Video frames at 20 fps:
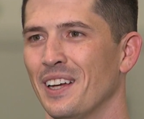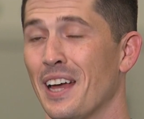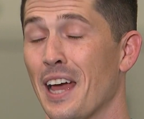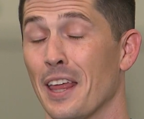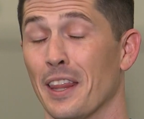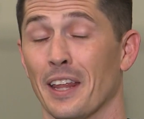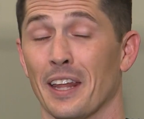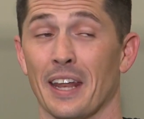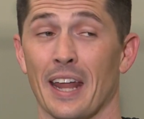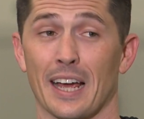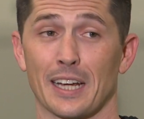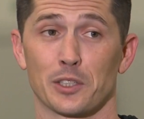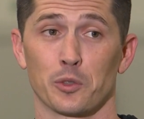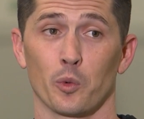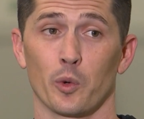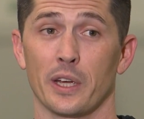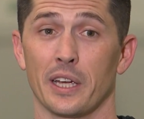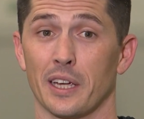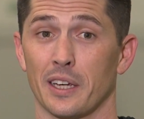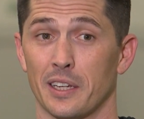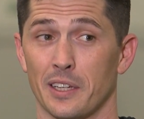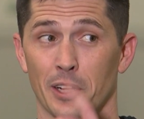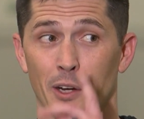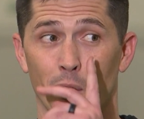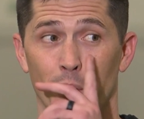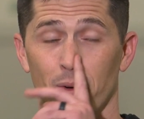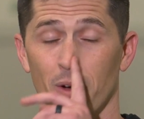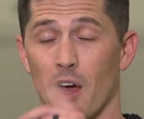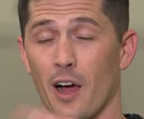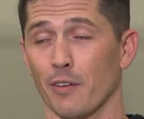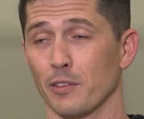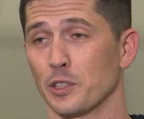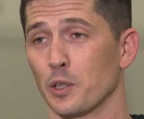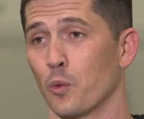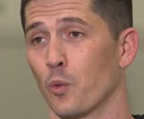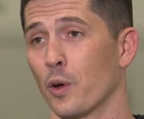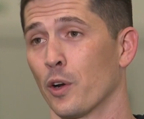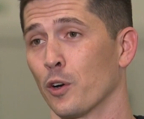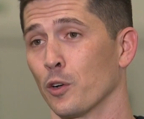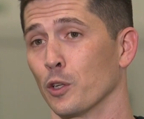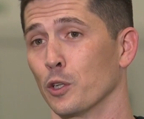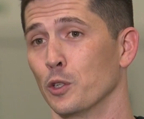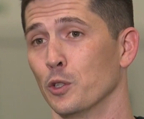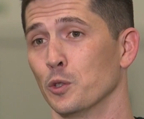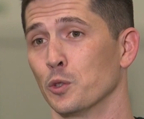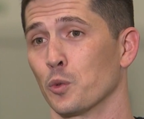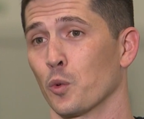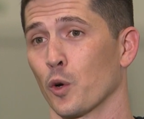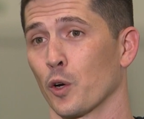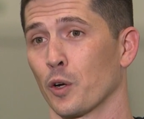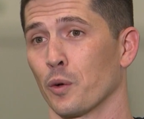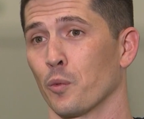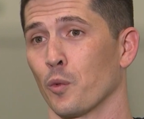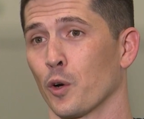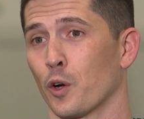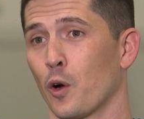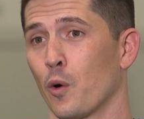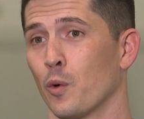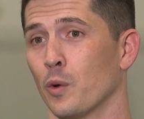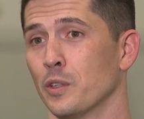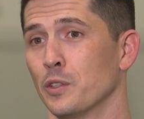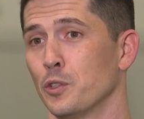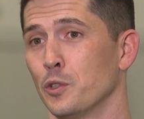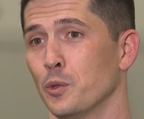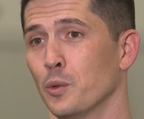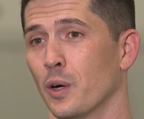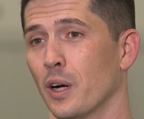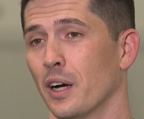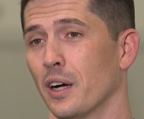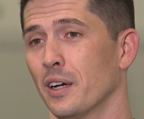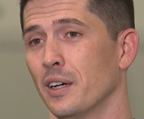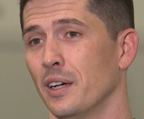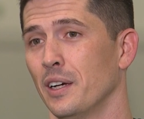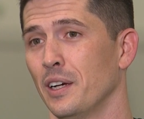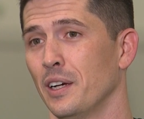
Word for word: And then next week, you know, obviously win or lose, we're we're going to. Uh,